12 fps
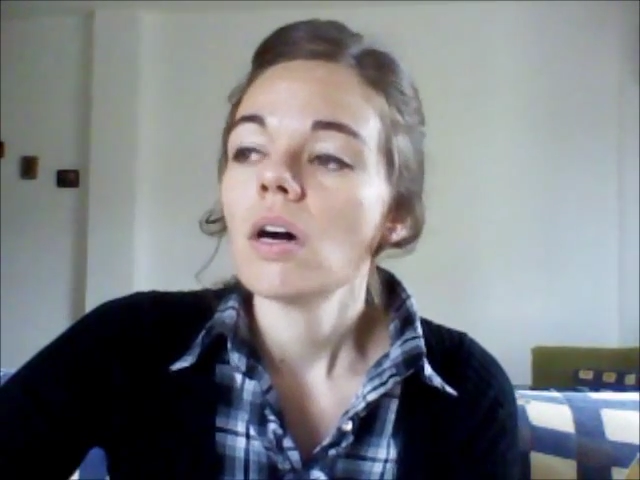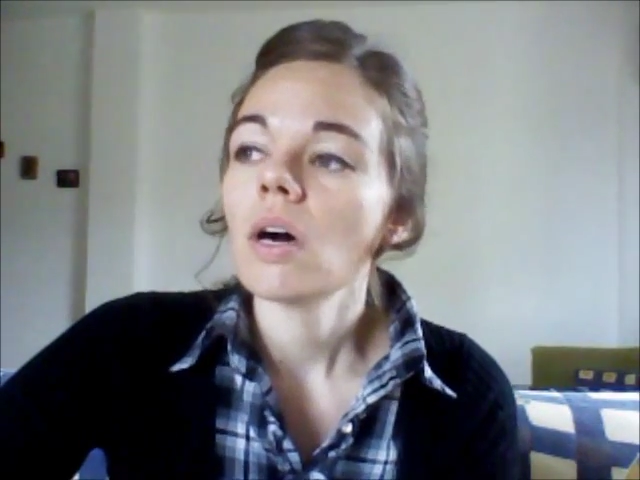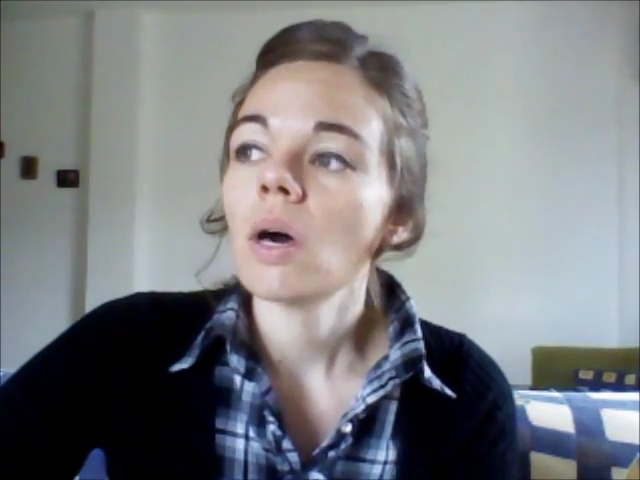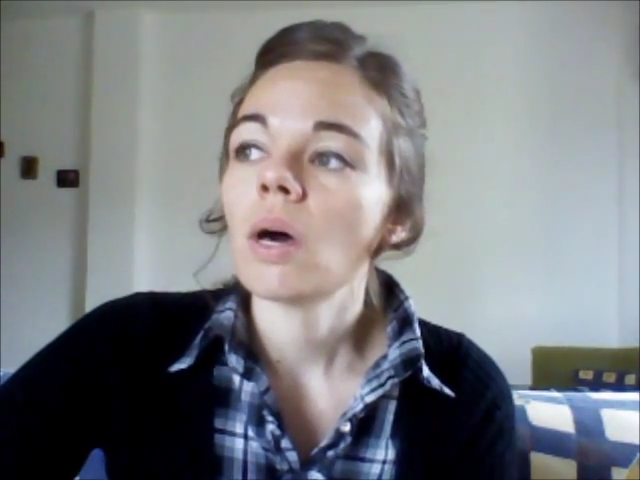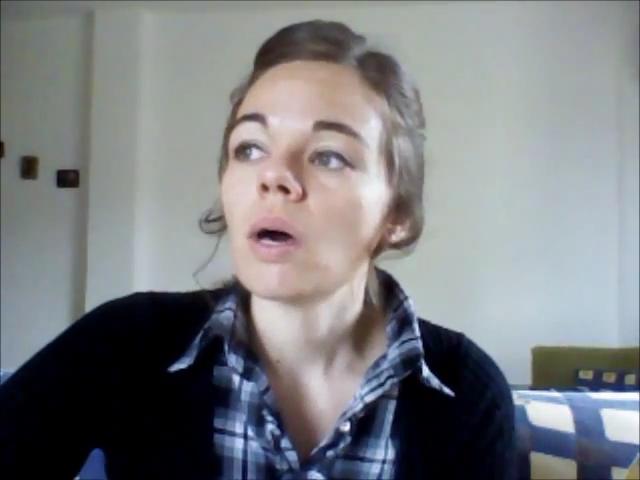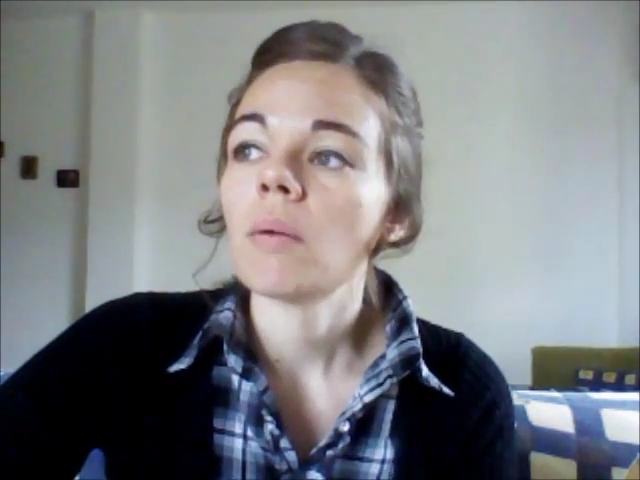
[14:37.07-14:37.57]

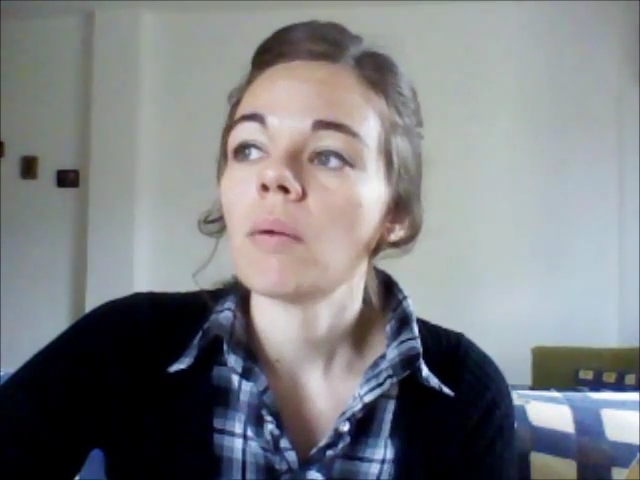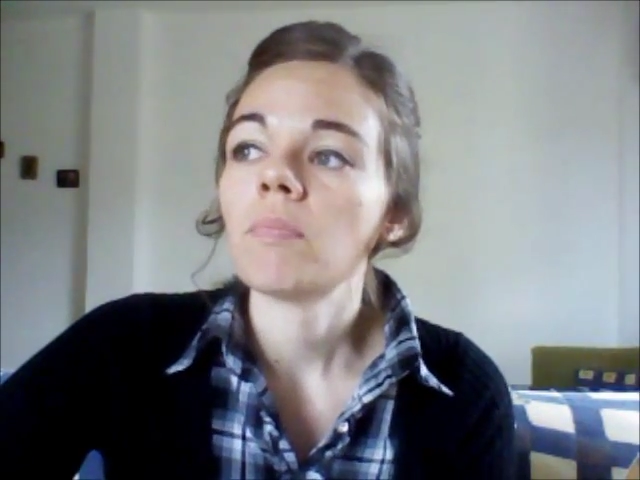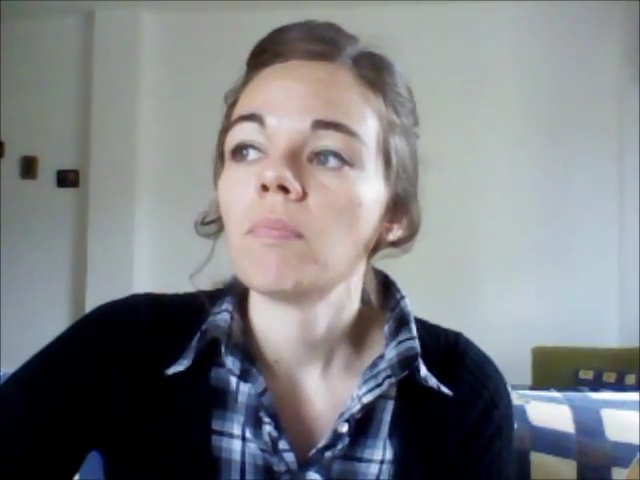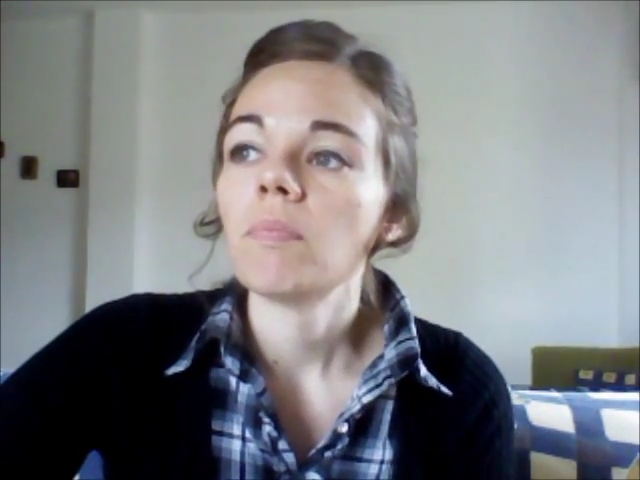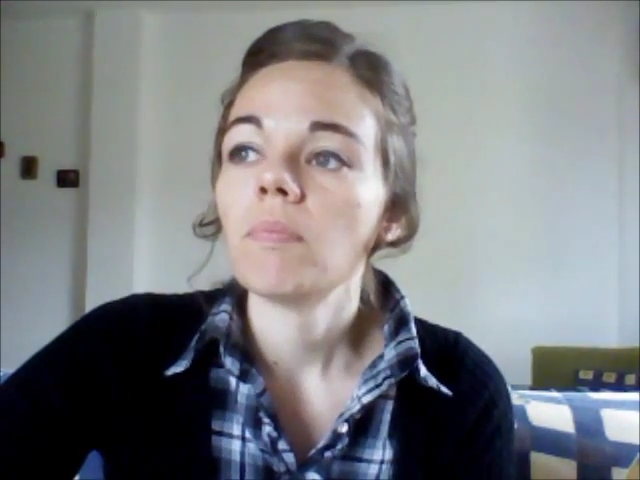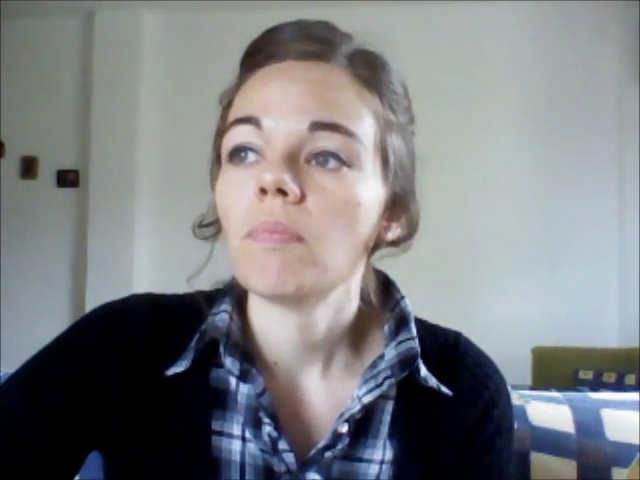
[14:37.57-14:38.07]

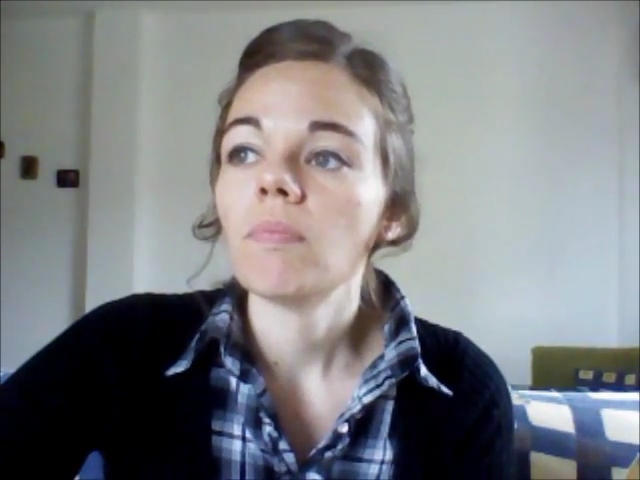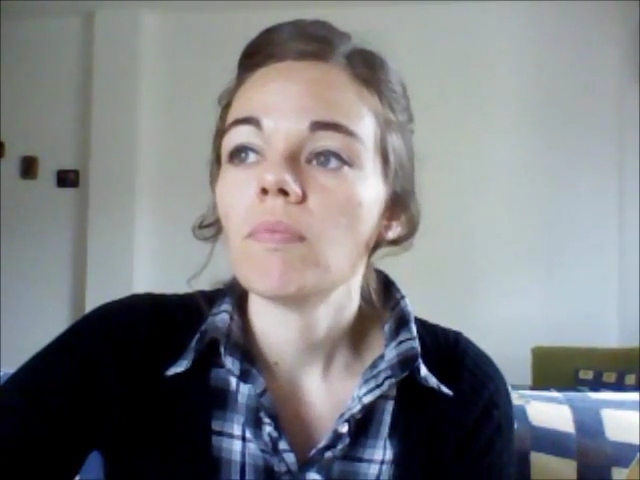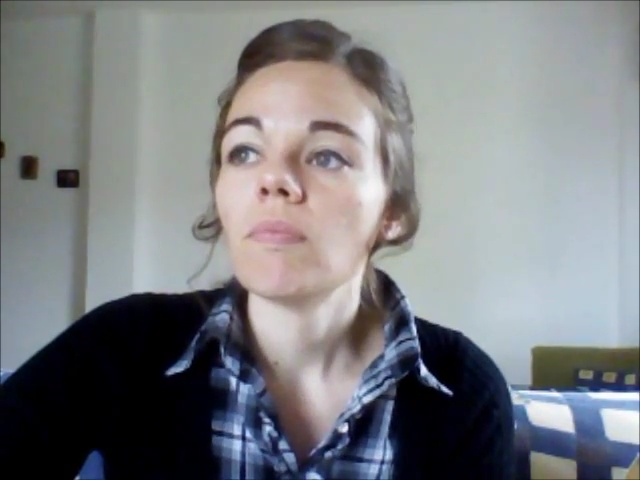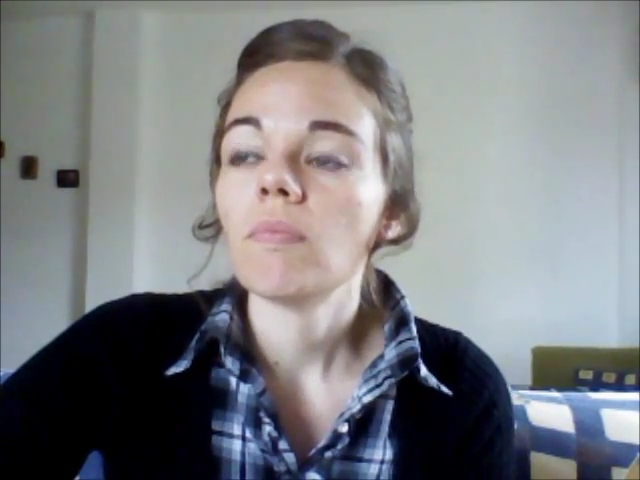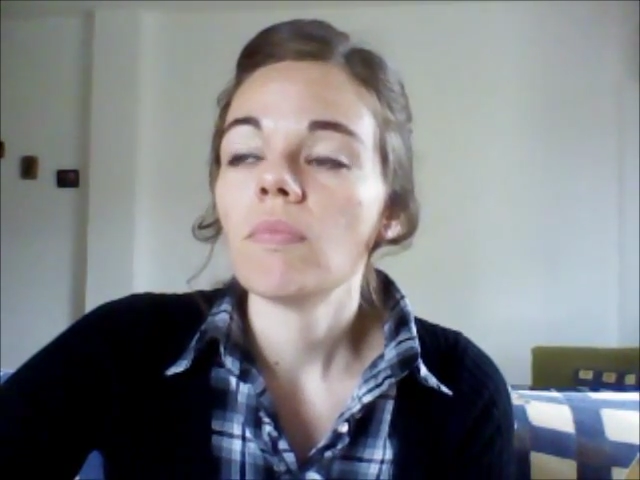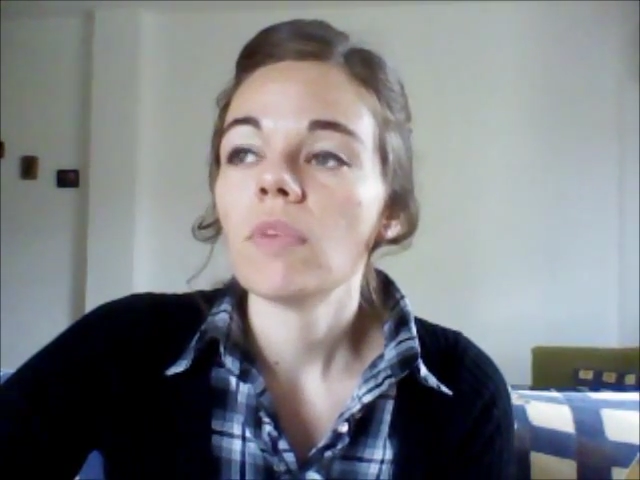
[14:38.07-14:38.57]

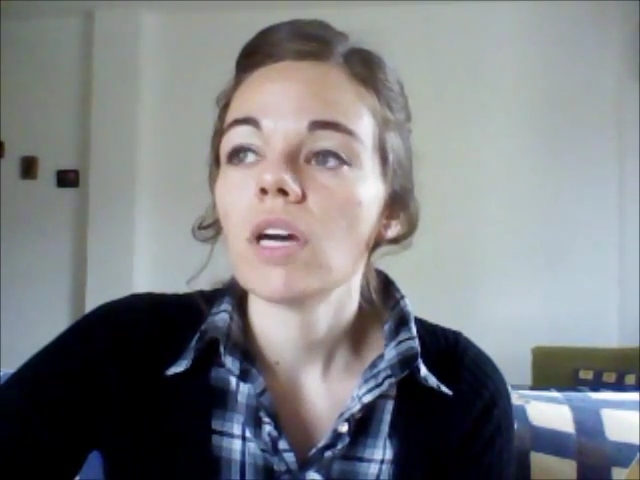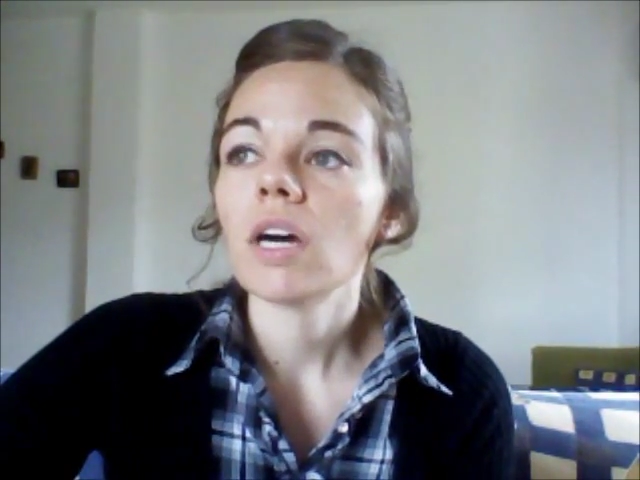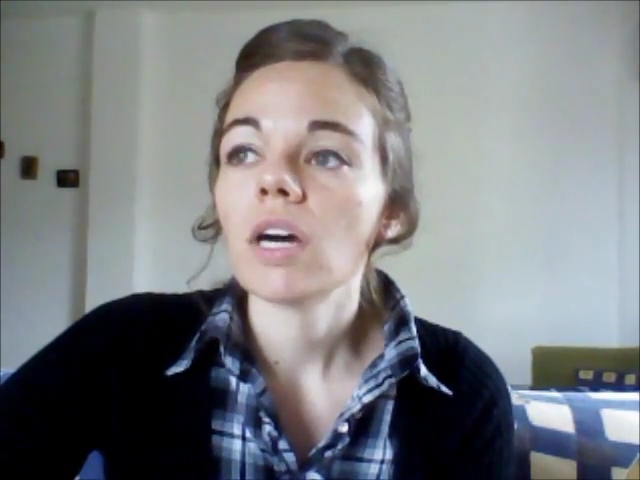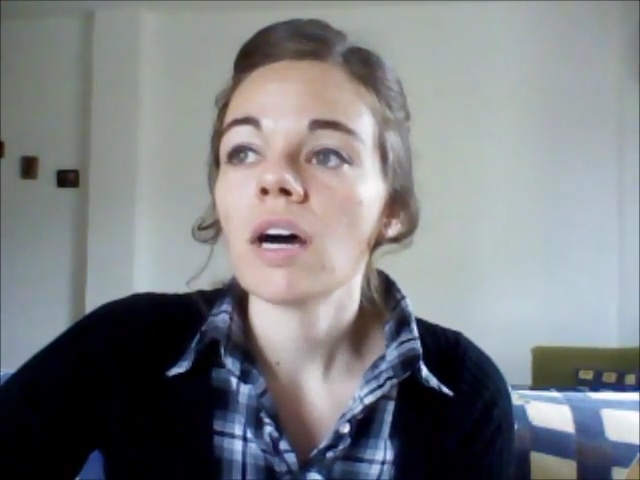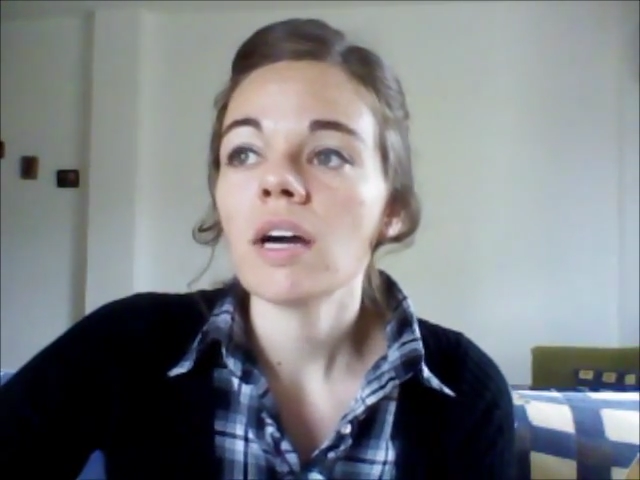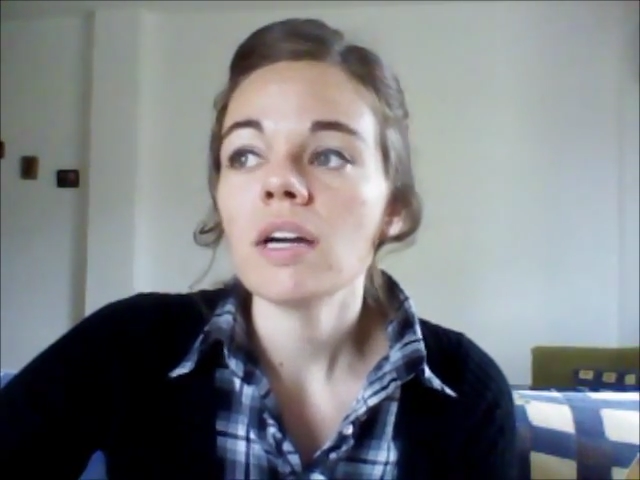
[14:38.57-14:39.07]

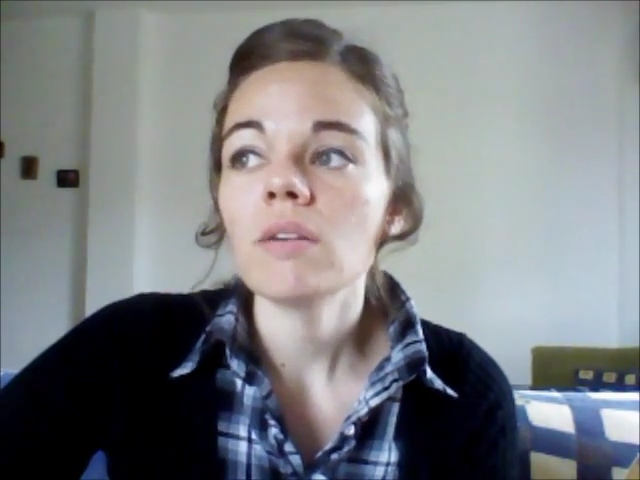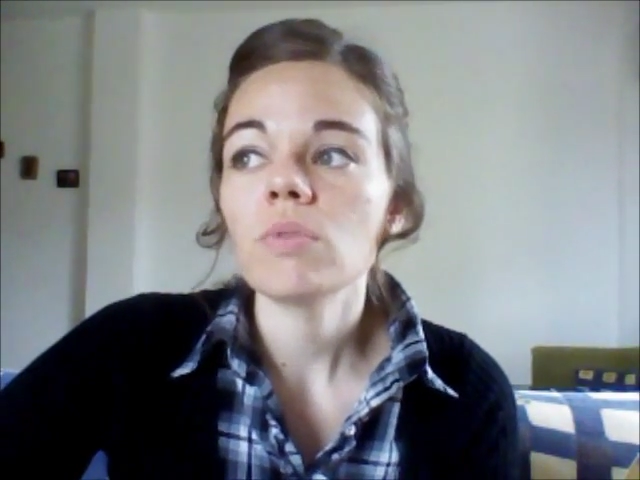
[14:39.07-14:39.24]
I